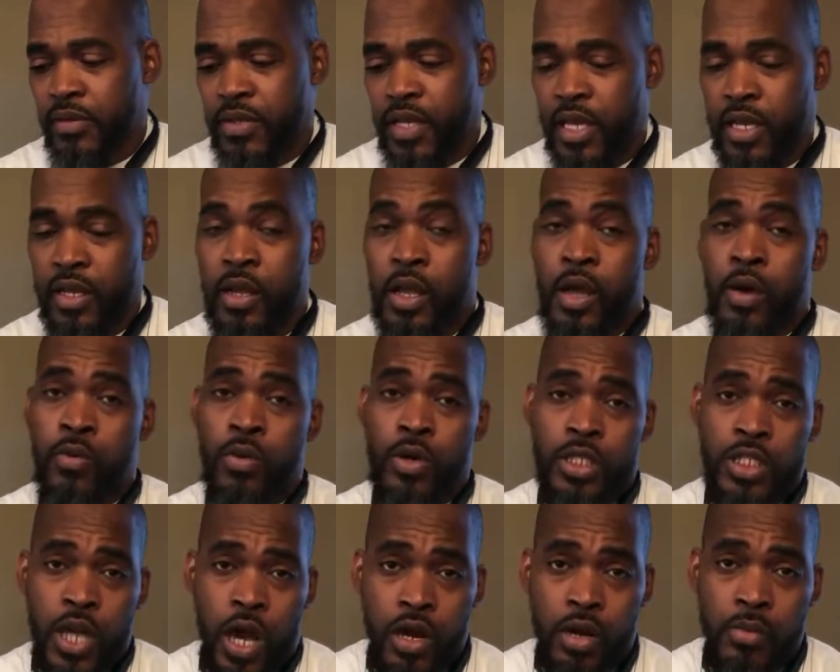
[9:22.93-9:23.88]
And we'll
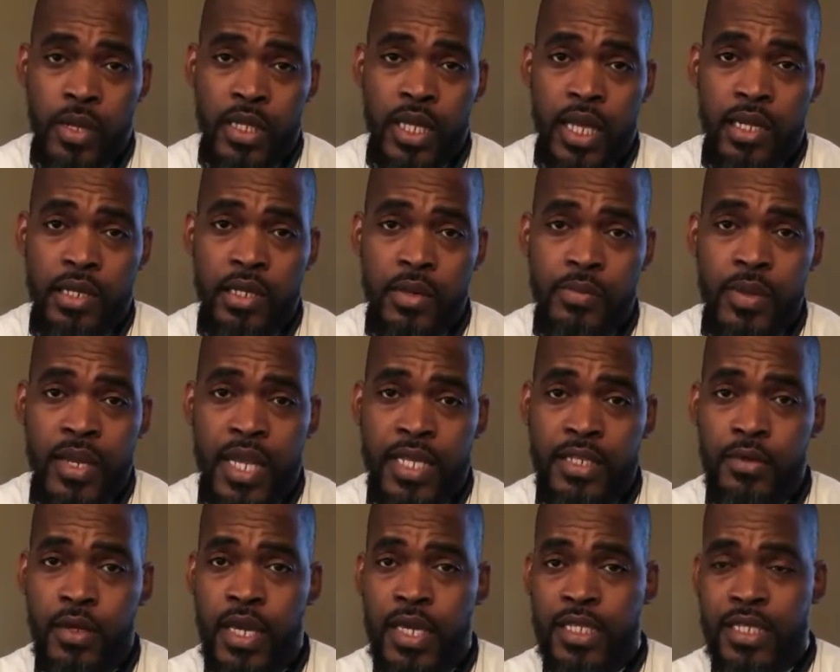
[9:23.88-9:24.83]
talk about that a little bit
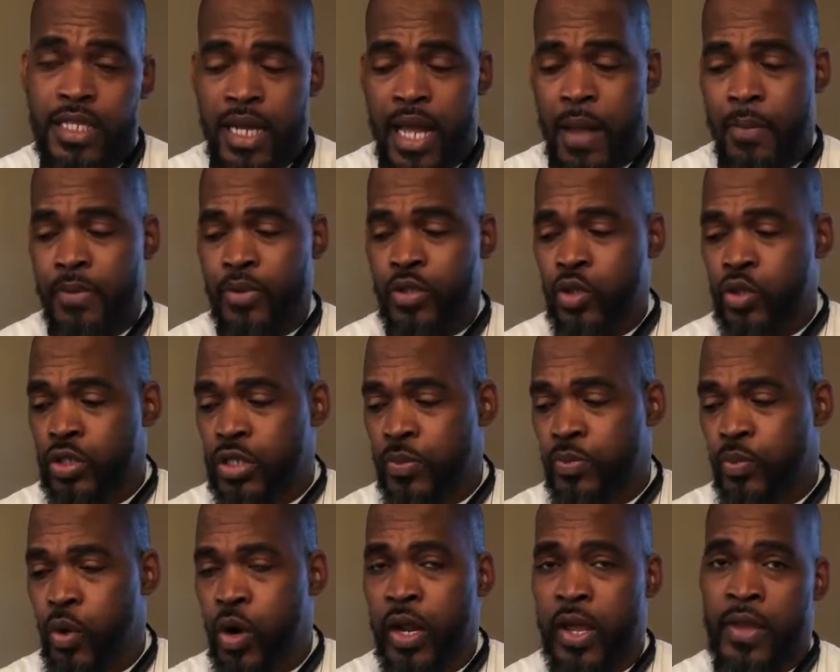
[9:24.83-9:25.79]
as we get to the opportunity
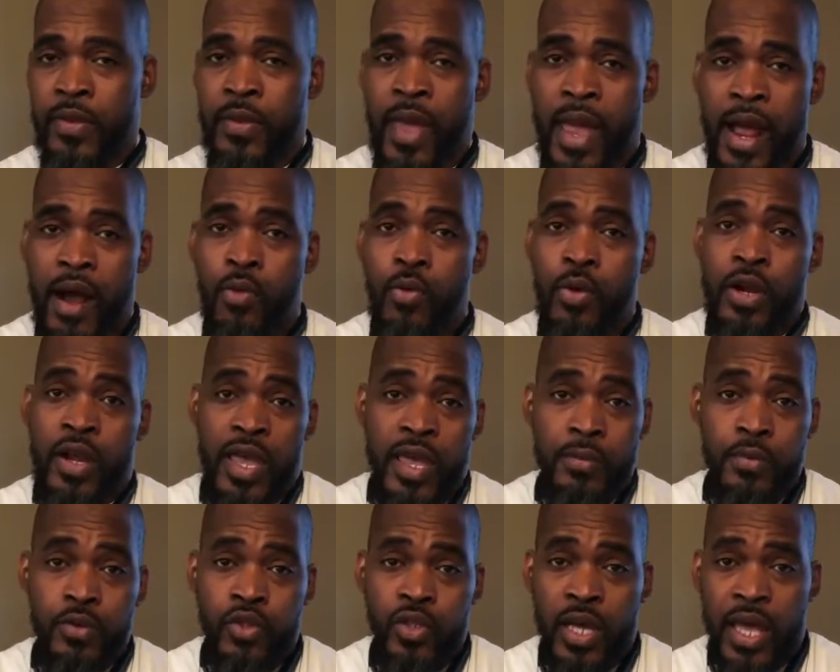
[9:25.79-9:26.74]
part and how we're
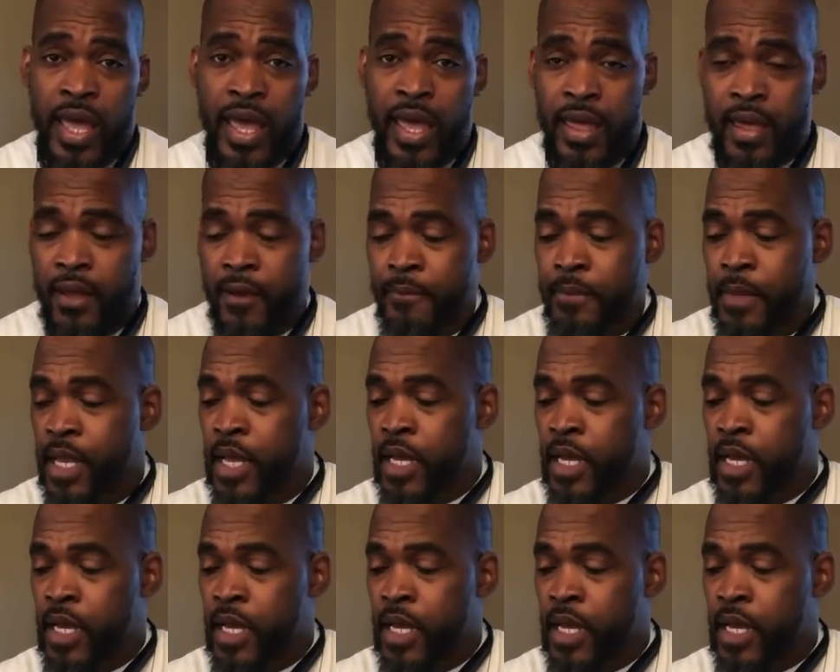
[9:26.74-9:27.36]
able to have